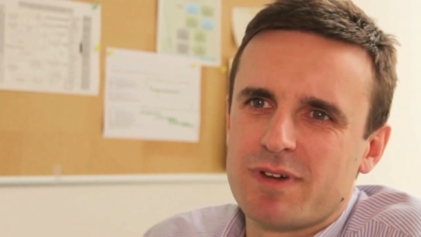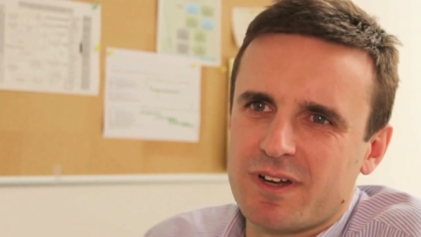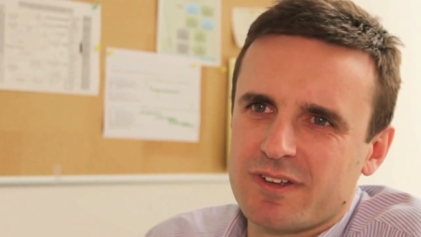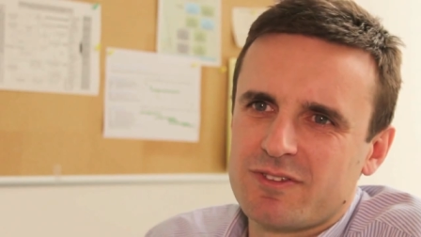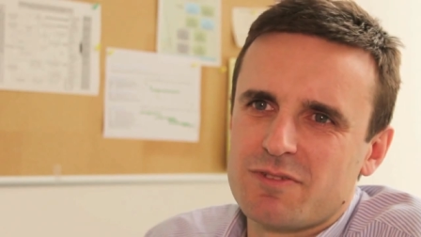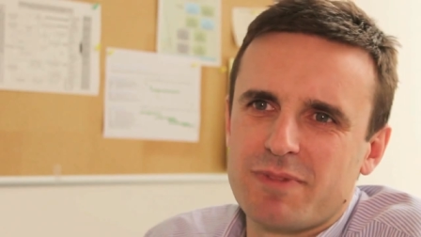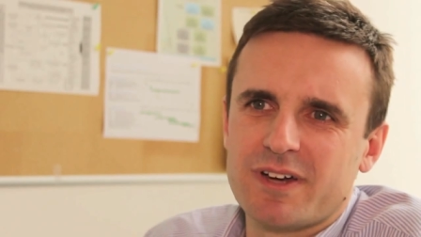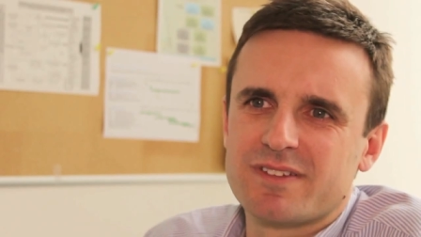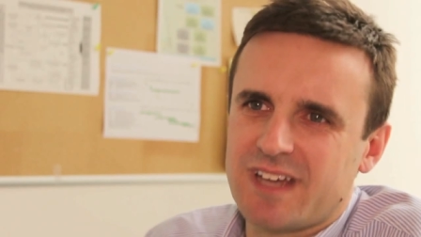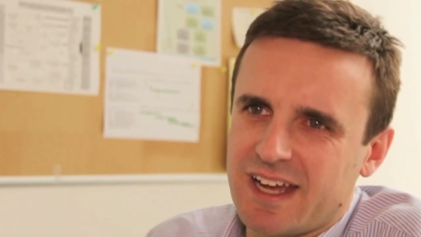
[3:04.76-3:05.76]
but also
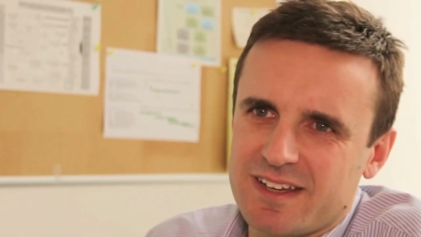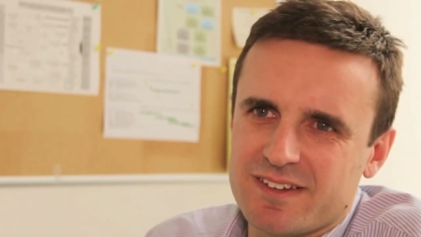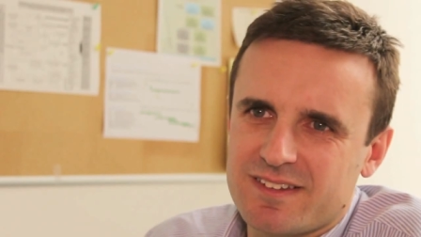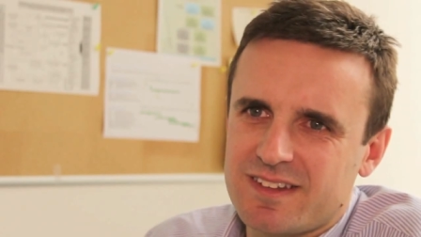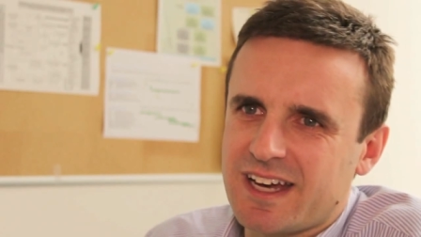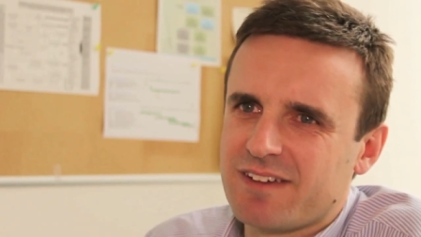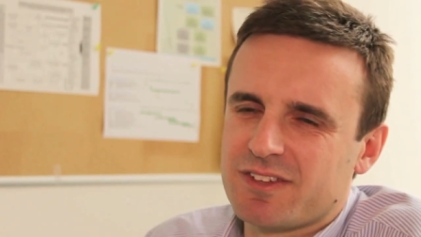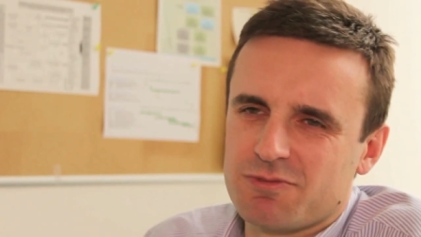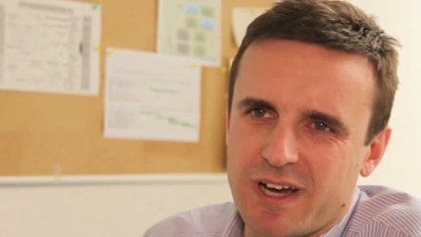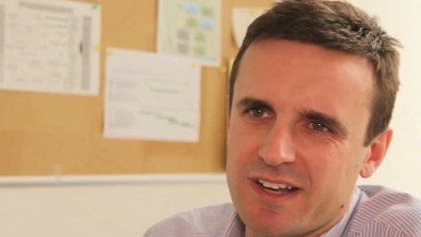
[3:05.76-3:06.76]
about technical staff
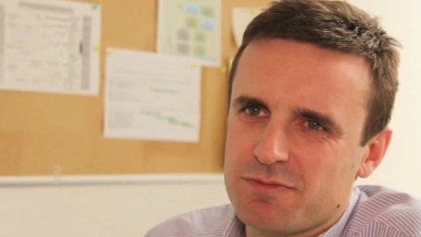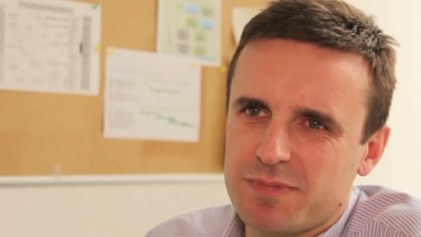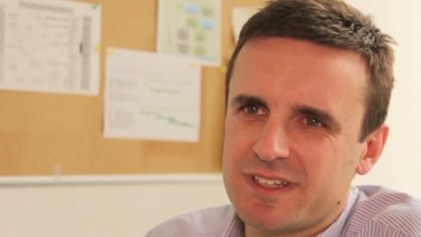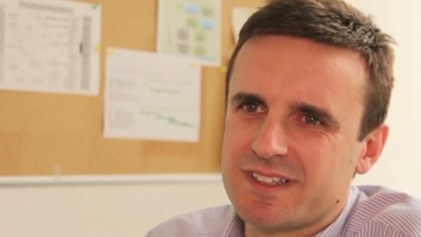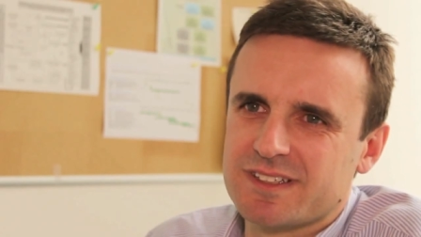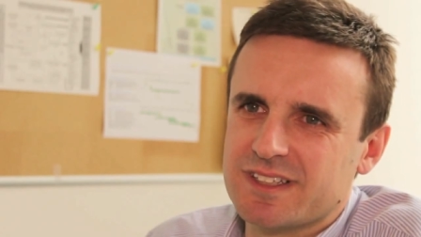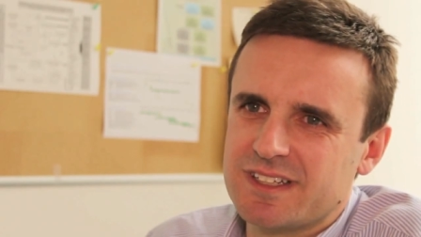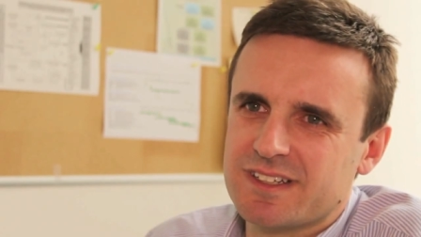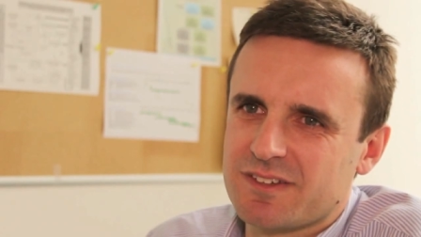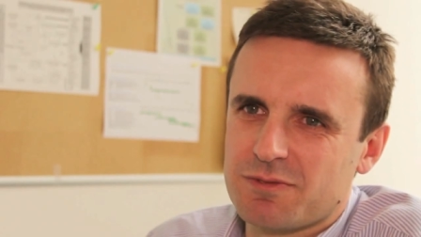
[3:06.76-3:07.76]
as well as political
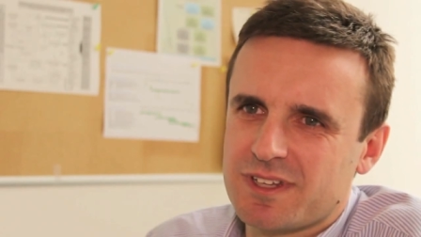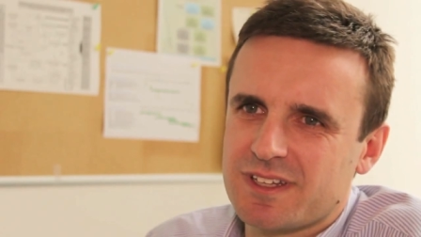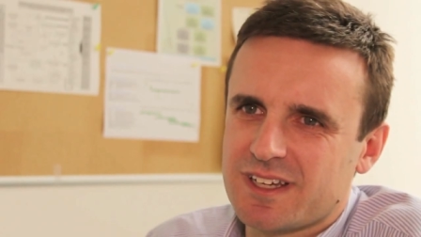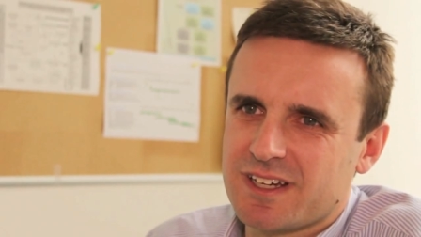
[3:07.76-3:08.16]
leaders within the